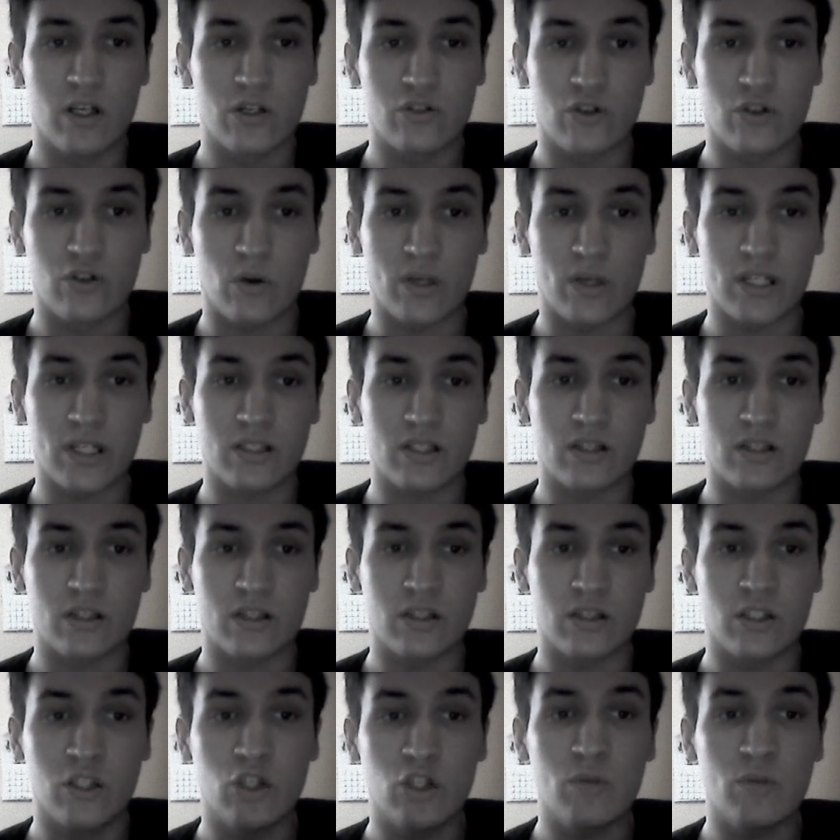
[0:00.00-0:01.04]
showing
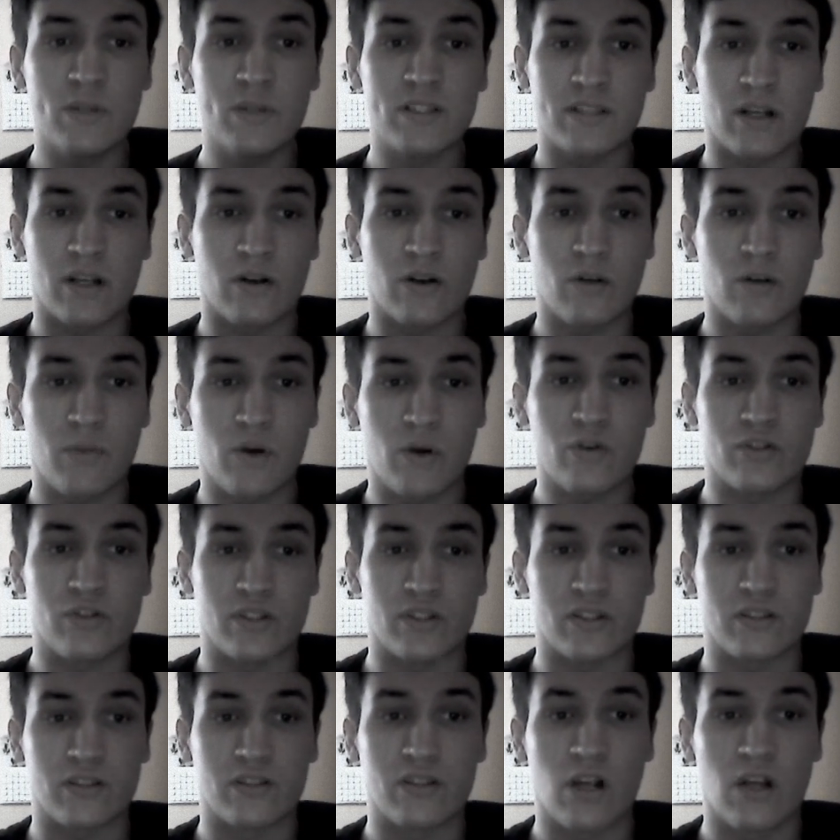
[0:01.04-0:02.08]
the human-centered
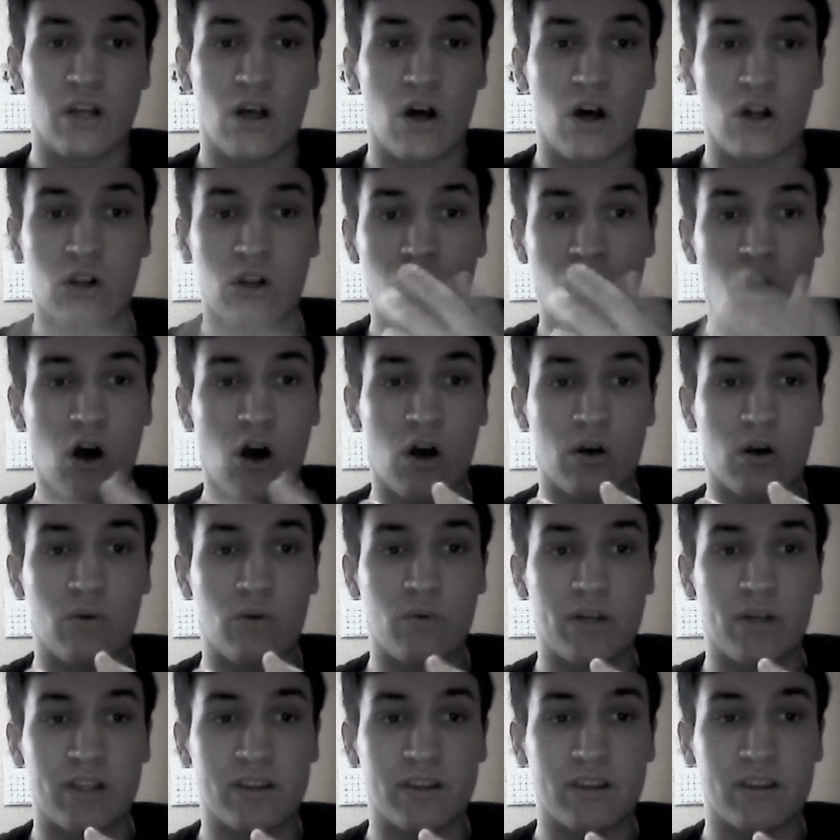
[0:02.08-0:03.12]
emotions along
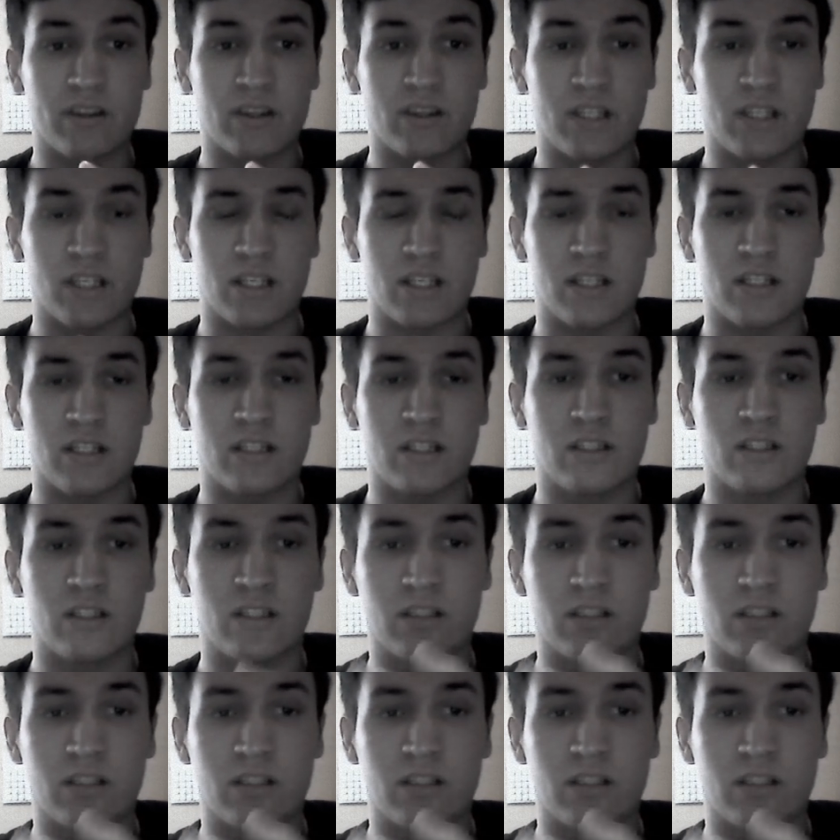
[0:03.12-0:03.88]
with the